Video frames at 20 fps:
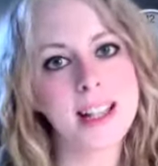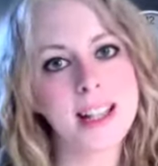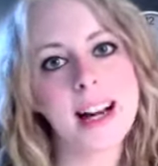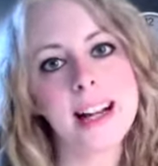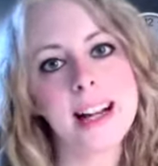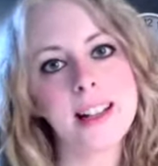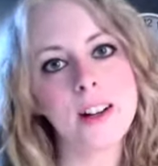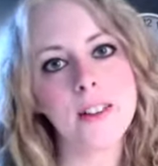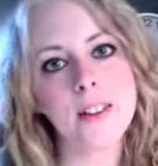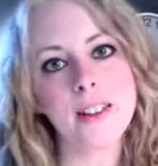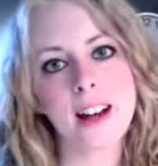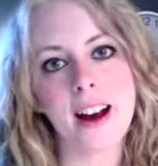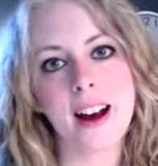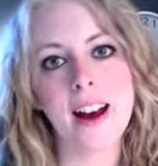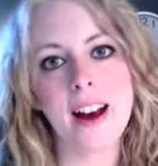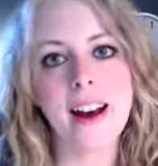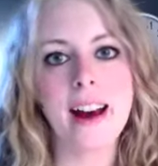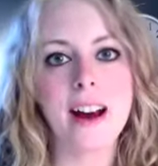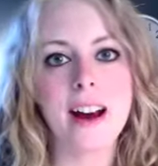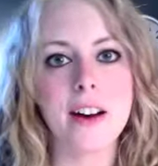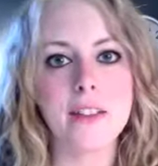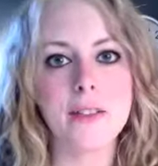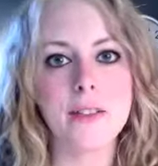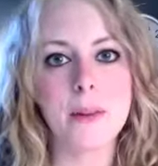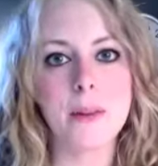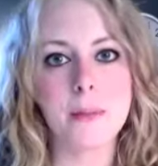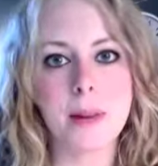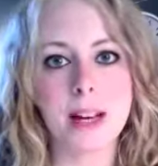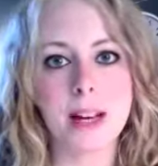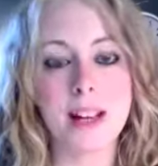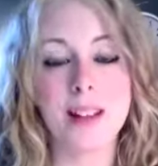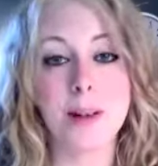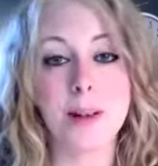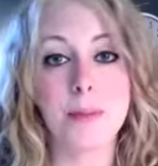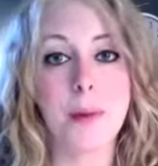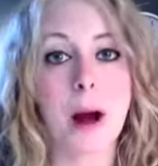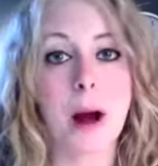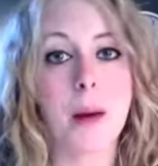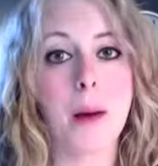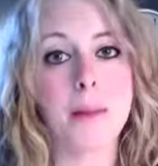I know that I have been
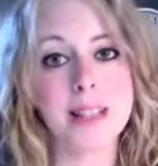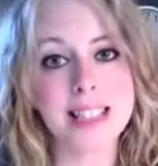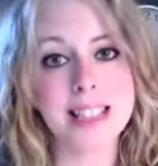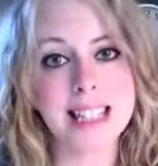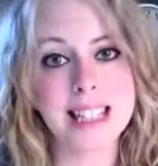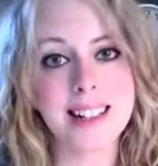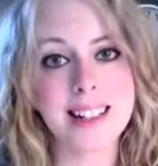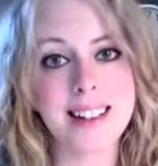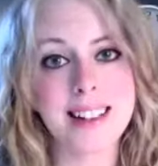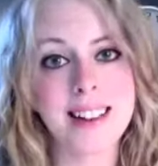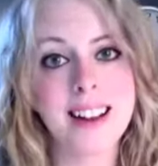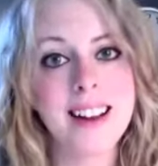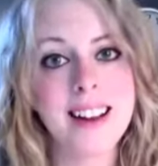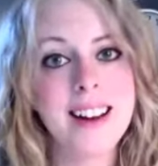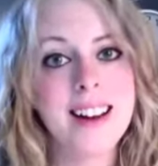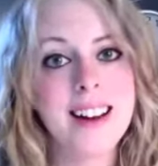promising